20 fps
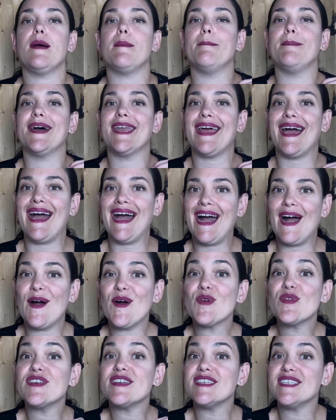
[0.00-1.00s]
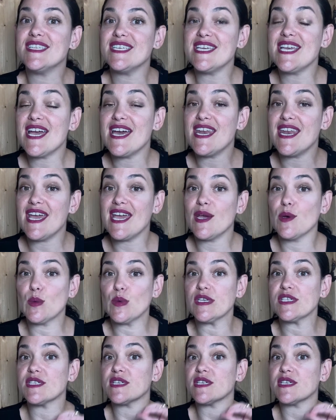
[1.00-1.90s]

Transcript: But how the DNA was